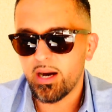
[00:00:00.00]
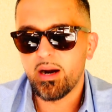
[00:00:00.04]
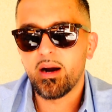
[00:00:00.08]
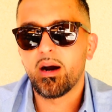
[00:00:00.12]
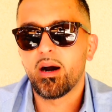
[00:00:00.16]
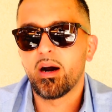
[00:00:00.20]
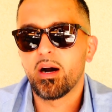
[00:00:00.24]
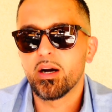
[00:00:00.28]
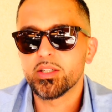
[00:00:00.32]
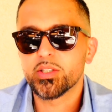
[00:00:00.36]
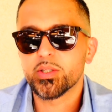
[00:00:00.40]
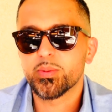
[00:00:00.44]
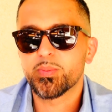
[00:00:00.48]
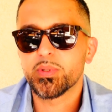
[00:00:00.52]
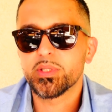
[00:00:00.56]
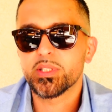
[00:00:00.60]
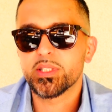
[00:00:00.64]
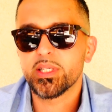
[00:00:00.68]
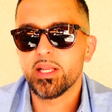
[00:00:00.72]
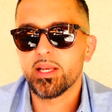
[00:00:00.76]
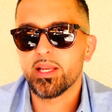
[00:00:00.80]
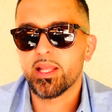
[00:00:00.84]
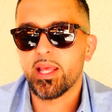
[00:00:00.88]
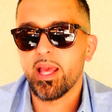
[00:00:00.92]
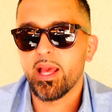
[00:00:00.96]

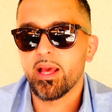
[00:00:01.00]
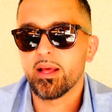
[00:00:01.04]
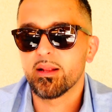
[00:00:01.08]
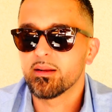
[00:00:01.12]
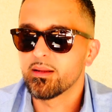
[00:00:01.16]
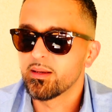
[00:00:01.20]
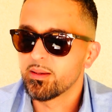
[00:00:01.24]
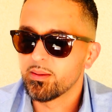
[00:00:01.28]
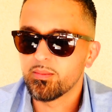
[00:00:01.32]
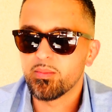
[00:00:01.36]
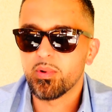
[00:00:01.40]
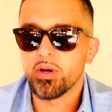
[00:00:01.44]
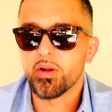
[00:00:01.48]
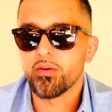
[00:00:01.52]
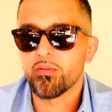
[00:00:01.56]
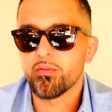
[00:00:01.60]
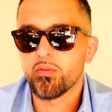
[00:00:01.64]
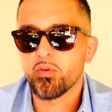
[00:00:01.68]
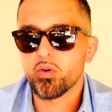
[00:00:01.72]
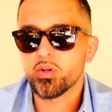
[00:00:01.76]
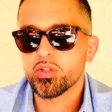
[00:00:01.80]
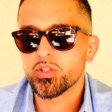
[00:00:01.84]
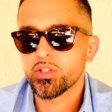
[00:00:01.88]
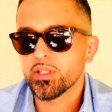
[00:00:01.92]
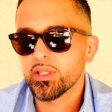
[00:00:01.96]
100% can, but
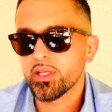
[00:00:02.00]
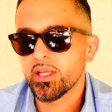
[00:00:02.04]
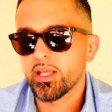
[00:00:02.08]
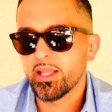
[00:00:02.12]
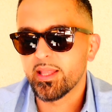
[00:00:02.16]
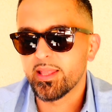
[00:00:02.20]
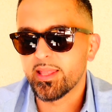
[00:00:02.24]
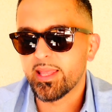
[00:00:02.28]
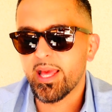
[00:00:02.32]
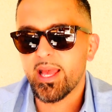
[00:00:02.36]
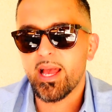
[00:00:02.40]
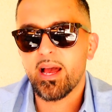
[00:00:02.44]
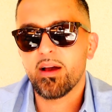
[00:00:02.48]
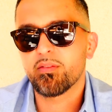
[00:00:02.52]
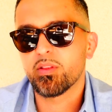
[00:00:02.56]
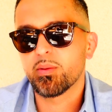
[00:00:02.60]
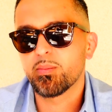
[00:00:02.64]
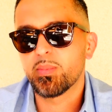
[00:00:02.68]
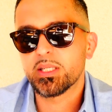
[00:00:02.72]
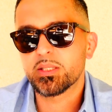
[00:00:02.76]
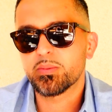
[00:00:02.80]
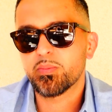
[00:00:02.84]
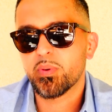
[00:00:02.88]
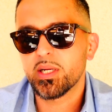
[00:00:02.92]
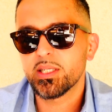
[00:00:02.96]
unfortunately they have the
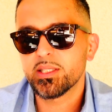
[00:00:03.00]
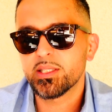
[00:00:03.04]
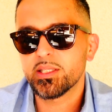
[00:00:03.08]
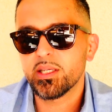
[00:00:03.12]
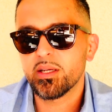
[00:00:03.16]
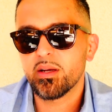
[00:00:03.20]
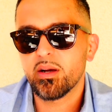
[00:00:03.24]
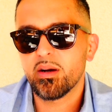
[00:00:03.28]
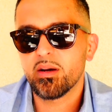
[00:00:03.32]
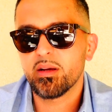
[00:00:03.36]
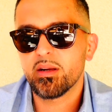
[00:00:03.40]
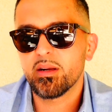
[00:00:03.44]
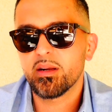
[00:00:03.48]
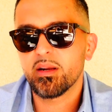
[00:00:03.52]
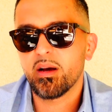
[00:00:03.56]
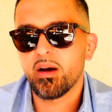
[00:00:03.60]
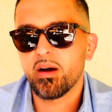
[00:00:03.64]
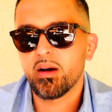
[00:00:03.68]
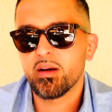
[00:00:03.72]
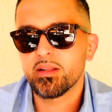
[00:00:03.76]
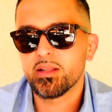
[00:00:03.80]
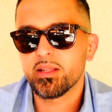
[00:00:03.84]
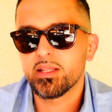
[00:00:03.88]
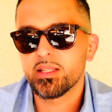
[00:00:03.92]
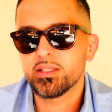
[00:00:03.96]
best pricing
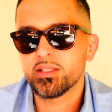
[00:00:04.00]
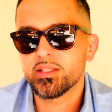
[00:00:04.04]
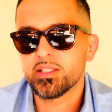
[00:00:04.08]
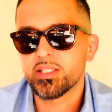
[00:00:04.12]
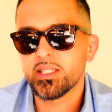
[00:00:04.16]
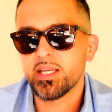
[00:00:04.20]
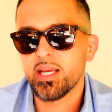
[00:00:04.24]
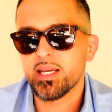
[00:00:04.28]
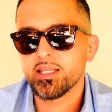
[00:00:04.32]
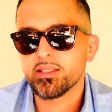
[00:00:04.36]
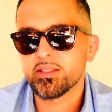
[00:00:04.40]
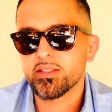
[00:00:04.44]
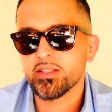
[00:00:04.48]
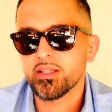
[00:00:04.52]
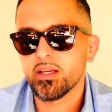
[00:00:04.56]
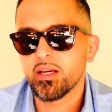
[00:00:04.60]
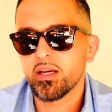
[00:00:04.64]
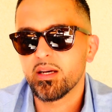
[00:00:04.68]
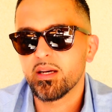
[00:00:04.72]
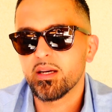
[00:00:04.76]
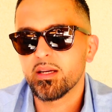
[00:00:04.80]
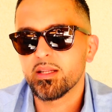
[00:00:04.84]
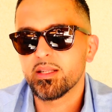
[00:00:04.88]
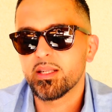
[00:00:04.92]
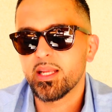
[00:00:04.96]
on these
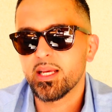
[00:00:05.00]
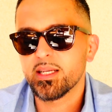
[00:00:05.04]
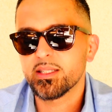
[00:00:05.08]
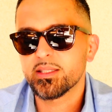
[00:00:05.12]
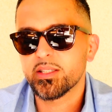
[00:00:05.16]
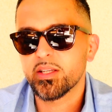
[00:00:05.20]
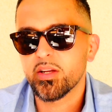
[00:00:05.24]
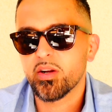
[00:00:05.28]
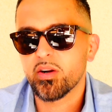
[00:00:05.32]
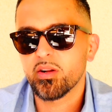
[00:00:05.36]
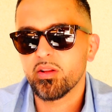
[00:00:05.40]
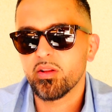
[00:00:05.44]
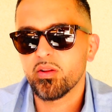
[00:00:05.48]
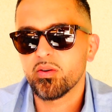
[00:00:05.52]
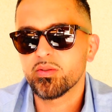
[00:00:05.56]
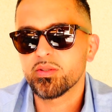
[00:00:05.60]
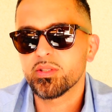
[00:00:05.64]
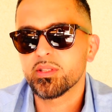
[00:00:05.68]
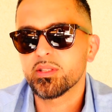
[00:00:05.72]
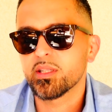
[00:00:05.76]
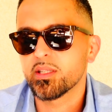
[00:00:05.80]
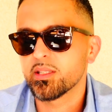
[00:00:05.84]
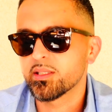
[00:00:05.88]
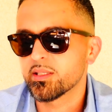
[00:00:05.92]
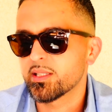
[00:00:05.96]
DSCR
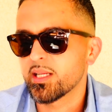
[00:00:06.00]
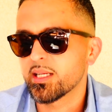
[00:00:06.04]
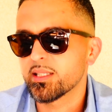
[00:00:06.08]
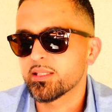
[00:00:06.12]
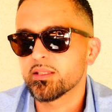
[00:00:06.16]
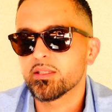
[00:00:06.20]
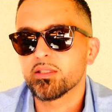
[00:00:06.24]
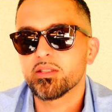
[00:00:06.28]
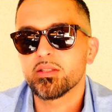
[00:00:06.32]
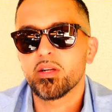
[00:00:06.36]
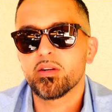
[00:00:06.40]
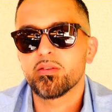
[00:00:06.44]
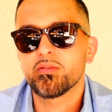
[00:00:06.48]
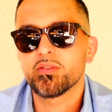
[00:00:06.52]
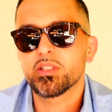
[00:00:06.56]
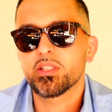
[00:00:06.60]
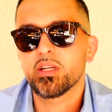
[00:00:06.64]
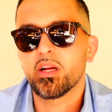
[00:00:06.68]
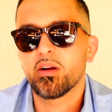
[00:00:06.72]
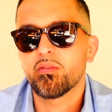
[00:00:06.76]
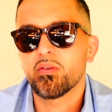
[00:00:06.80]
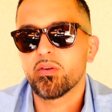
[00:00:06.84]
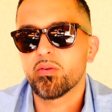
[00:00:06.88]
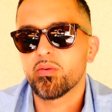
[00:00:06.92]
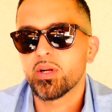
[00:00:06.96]
loans, these debt service
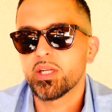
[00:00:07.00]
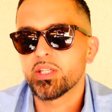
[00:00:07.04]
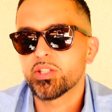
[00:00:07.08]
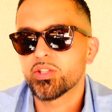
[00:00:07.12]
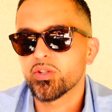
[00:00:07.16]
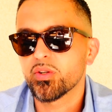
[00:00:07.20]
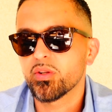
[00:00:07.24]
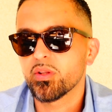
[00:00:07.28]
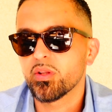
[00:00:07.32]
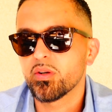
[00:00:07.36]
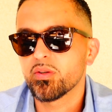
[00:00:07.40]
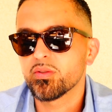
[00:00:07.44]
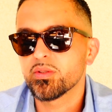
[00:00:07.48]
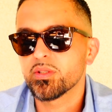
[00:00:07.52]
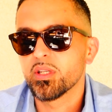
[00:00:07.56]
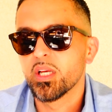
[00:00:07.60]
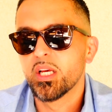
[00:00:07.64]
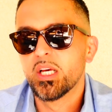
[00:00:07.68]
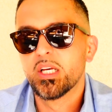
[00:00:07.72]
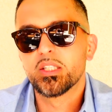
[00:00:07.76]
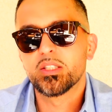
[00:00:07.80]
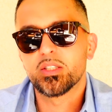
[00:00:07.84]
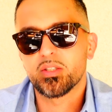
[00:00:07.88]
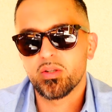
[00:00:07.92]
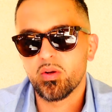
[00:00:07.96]
covered ratio loans.
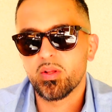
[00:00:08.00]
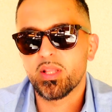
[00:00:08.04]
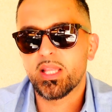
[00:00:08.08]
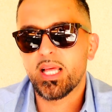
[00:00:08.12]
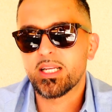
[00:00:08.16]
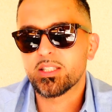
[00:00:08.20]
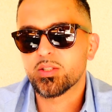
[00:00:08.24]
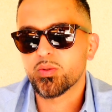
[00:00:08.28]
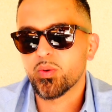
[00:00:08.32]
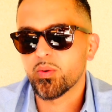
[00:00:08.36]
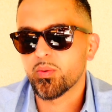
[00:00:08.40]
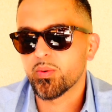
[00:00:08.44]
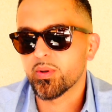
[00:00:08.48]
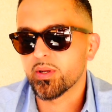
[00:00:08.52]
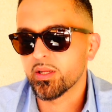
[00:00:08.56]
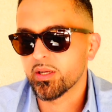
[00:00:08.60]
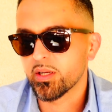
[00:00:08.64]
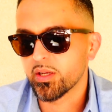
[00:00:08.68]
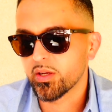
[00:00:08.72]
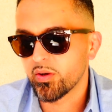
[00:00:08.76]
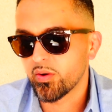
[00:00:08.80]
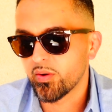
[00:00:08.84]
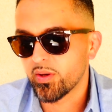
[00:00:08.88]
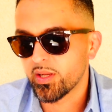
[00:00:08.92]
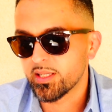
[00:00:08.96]
So that's where we're going
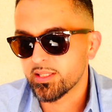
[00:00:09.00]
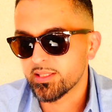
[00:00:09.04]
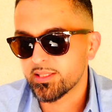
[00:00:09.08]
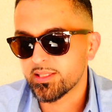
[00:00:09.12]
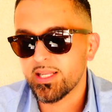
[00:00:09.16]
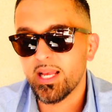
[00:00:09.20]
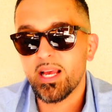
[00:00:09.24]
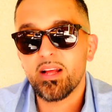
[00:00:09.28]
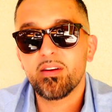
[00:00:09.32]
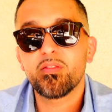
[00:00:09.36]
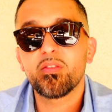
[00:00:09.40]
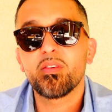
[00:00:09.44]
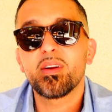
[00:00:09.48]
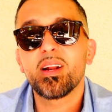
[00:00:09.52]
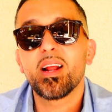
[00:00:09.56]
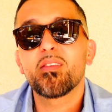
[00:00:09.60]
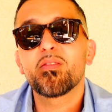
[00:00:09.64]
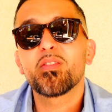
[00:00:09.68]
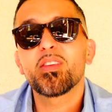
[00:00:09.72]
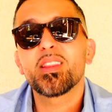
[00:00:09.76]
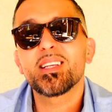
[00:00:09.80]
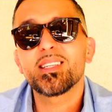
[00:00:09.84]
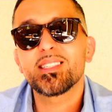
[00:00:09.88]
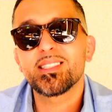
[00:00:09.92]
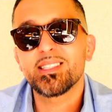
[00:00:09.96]
to go ahead and stand for now,
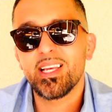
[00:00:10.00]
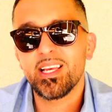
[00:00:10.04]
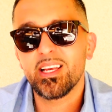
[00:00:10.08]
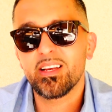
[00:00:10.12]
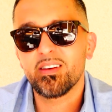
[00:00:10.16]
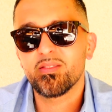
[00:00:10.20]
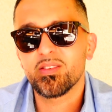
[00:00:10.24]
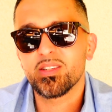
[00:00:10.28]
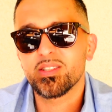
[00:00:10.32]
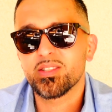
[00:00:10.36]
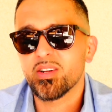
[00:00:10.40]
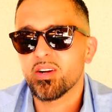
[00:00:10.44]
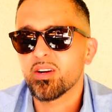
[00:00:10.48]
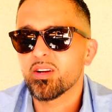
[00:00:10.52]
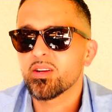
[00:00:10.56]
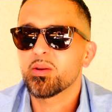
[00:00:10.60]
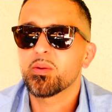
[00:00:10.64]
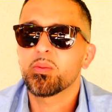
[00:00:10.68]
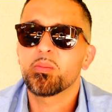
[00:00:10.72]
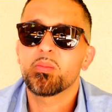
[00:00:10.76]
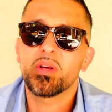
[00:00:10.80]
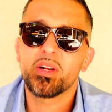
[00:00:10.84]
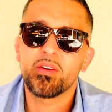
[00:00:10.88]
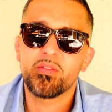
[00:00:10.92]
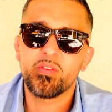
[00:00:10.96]
for the sake of this
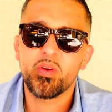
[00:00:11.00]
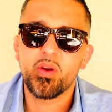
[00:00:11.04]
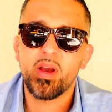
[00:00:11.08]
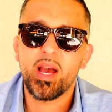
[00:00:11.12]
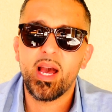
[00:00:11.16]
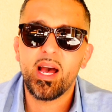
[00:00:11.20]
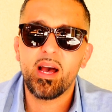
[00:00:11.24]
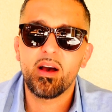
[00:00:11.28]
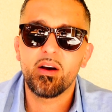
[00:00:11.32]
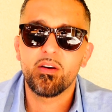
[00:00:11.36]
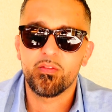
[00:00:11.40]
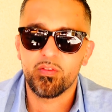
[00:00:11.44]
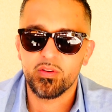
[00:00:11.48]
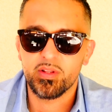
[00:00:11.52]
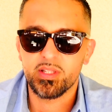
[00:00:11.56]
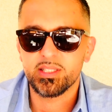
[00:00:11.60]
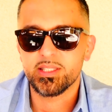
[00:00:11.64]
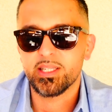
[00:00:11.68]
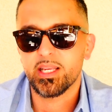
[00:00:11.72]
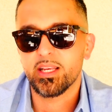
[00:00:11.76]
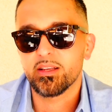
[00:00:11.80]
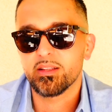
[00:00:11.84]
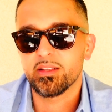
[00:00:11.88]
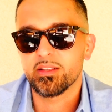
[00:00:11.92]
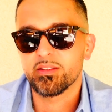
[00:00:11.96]
argument. But if you have, for the
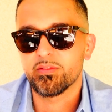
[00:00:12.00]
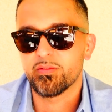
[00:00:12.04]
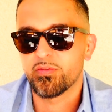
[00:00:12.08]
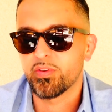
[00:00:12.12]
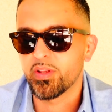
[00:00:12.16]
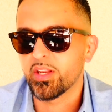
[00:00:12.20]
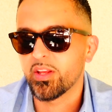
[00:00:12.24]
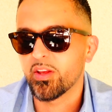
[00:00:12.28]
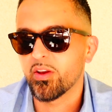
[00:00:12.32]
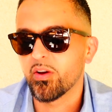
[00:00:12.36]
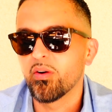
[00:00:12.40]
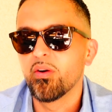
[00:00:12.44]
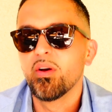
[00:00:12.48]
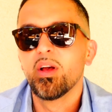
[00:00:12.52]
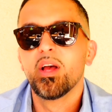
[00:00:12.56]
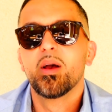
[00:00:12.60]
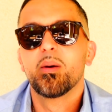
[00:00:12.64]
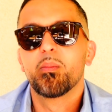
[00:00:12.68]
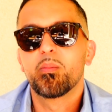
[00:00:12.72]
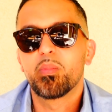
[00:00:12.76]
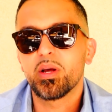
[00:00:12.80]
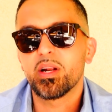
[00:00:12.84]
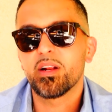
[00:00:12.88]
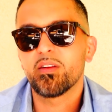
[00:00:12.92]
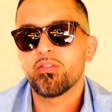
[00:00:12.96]
sake of this video,
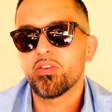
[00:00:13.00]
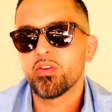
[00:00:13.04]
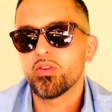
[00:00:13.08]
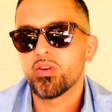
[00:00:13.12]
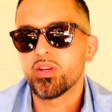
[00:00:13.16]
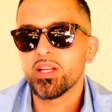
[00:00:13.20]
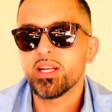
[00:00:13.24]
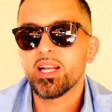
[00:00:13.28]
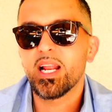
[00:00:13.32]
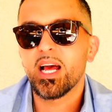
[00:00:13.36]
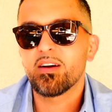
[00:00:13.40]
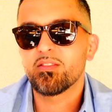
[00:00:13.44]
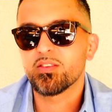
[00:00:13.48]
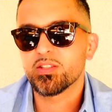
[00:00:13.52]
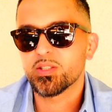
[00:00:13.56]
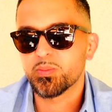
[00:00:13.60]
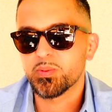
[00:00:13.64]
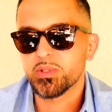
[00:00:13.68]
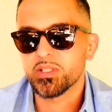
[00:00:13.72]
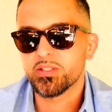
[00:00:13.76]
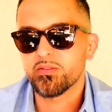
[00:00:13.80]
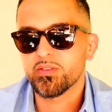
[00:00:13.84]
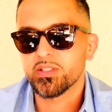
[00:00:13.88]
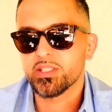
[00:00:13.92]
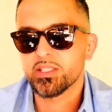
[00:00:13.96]
but if you did have a
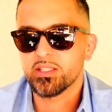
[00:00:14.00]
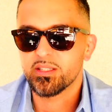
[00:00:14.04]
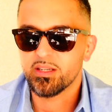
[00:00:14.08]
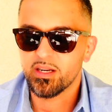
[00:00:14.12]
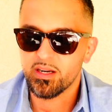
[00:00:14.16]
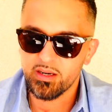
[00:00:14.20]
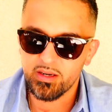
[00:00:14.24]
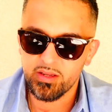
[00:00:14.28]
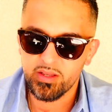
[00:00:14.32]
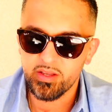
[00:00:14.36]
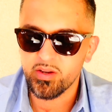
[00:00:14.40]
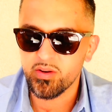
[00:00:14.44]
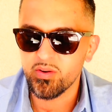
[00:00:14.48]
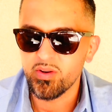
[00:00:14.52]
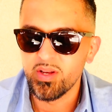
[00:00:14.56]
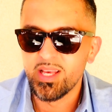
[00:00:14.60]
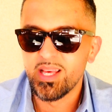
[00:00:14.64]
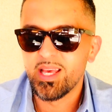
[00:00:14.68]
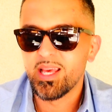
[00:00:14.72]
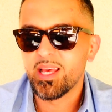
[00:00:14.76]
specific scenario,